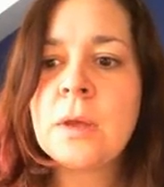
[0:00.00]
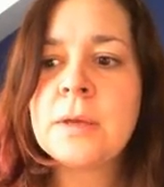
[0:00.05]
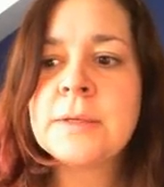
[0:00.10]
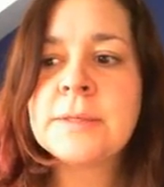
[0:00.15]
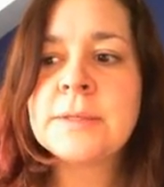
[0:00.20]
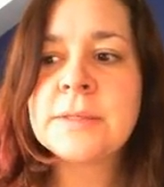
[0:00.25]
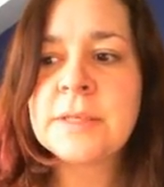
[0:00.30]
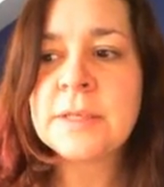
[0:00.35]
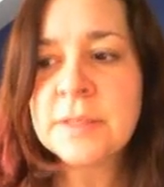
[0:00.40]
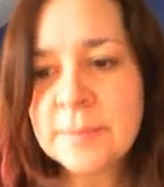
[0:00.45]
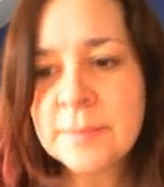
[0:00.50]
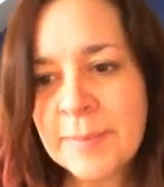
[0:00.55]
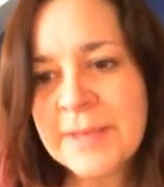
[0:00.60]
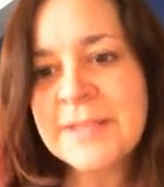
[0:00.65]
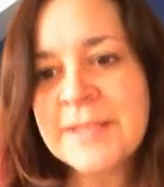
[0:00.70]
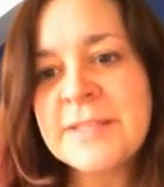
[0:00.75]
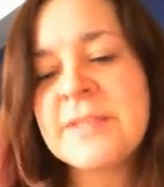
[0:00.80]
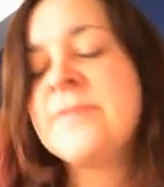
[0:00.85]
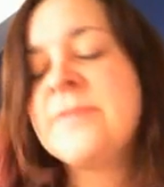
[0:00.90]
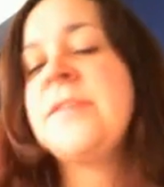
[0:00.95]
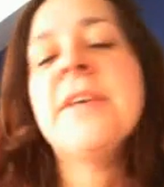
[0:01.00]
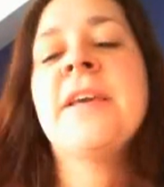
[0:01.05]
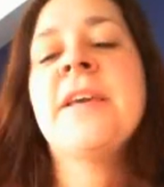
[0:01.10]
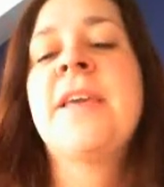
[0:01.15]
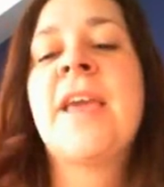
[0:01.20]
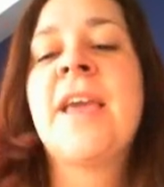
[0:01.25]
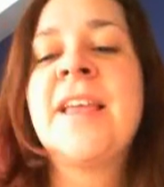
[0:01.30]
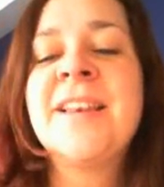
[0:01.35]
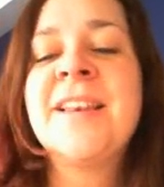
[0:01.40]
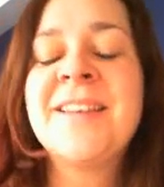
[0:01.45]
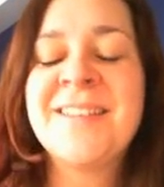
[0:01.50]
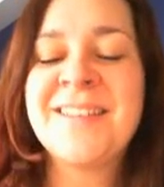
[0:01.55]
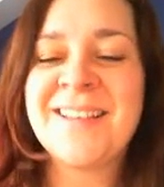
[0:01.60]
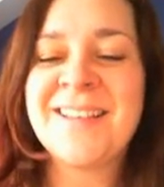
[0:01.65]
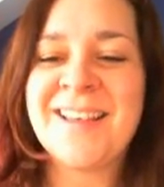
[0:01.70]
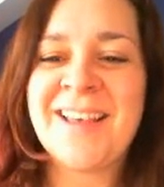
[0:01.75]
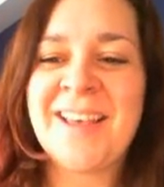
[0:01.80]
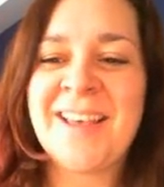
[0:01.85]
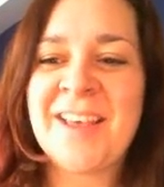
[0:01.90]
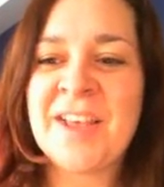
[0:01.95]
skill-based CV again,
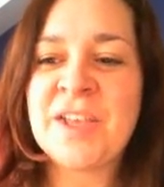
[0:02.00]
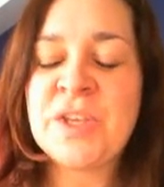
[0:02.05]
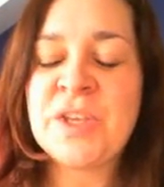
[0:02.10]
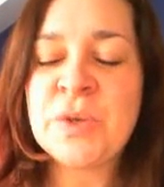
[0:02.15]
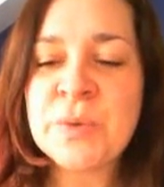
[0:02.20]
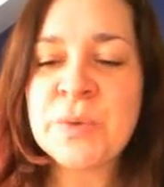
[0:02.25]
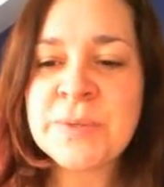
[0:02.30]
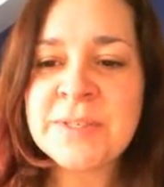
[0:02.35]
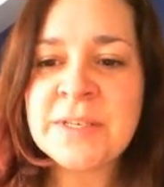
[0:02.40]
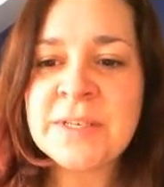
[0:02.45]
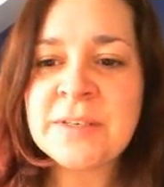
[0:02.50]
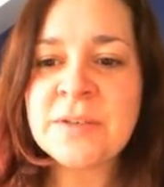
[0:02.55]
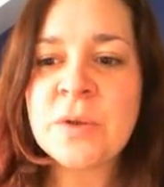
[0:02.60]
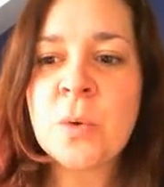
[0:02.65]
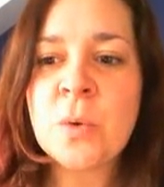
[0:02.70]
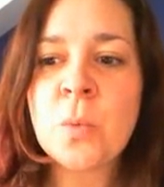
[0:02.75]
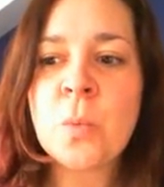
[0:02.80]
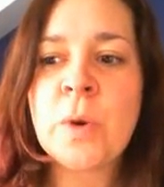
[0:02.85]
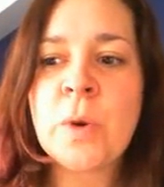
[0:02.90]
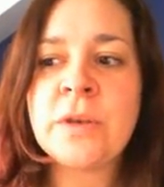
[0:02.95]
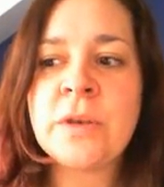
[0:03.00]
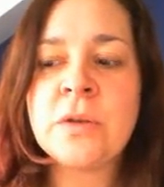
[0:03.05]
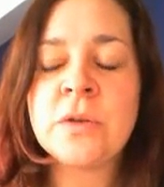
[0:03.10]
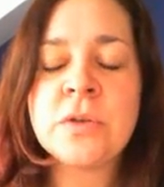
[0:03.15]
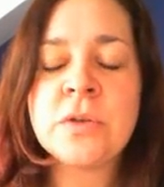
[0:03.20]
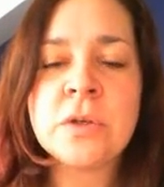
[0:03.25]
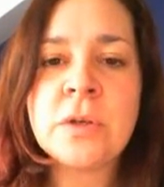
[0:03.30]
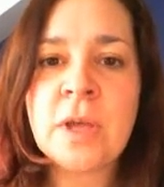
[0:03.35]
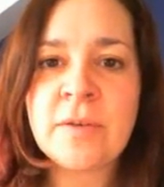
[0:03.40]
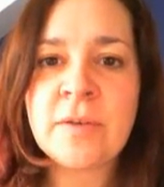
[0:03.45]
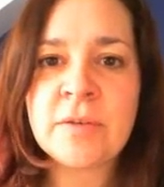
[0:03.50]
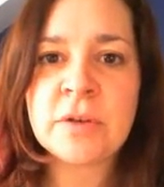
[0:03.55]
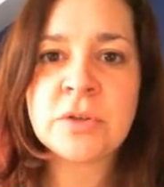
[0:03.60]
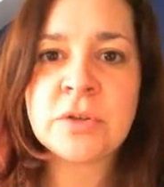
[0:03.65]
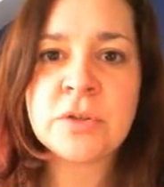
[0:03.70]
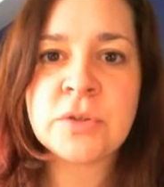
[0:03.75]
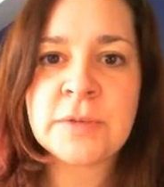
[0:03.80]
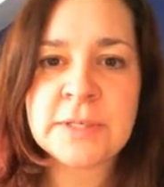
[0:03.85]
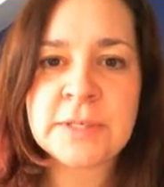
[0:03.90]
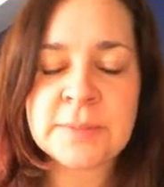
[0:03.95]
use it when you don't have a
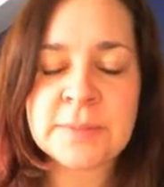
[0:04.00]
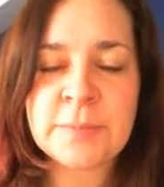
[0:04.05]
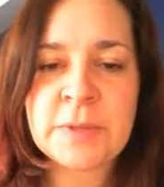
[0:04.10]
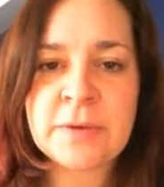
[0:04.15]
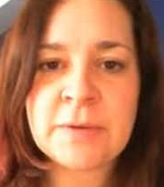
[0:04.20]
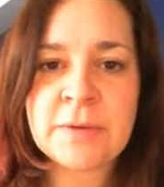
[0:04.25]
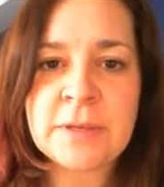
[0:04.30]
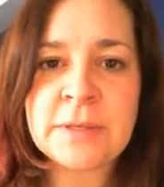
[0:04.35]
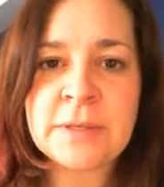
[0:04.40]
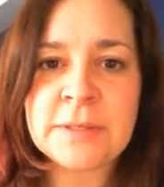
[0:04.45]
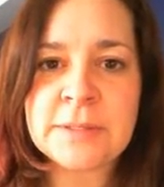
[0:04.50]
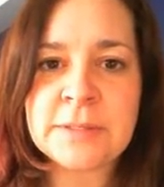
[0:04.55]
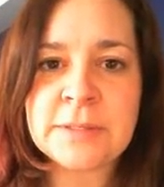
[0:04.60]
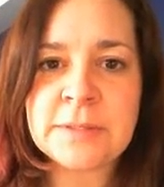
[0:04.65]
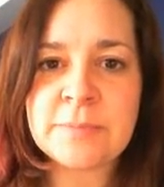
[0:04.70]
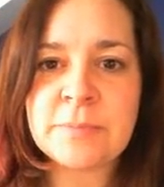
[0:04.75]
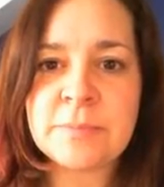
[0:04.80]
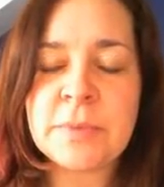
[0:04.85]
lot of experience,